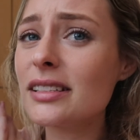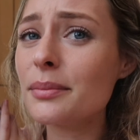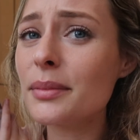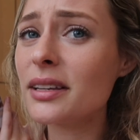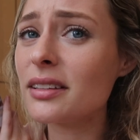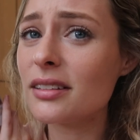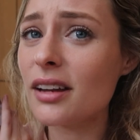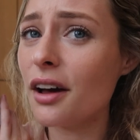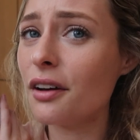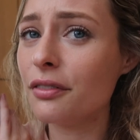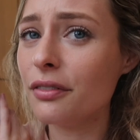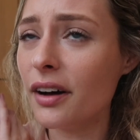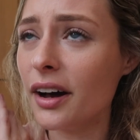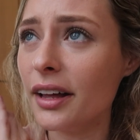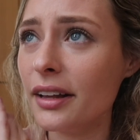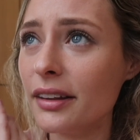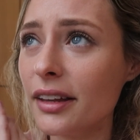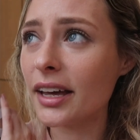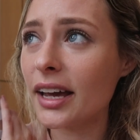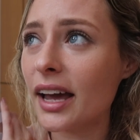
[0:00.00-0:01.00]
to me is not
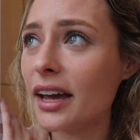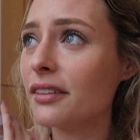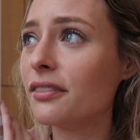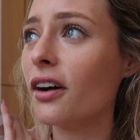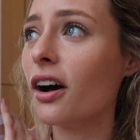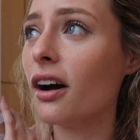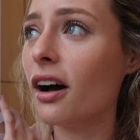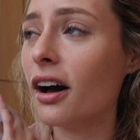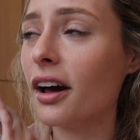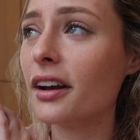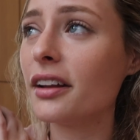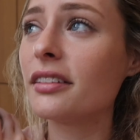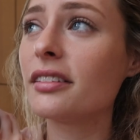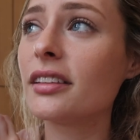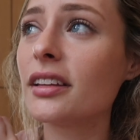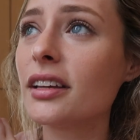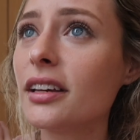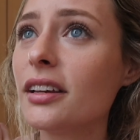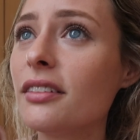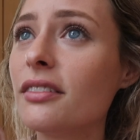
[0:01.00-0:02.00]
fun. Like, I've
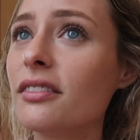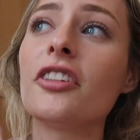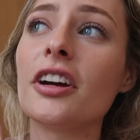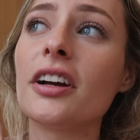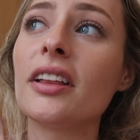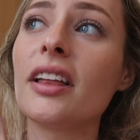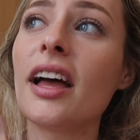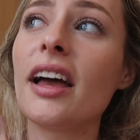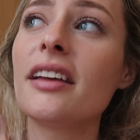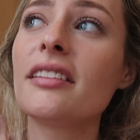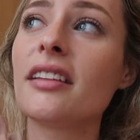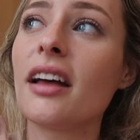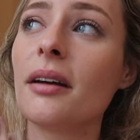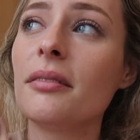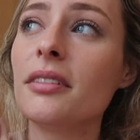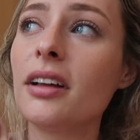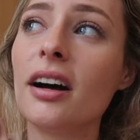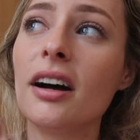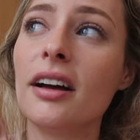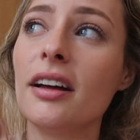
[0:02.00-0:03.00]
honestly realized
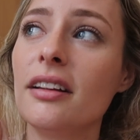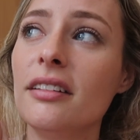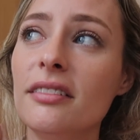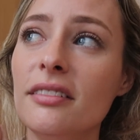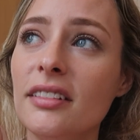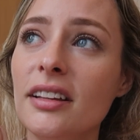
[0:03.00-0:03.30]
I'm not.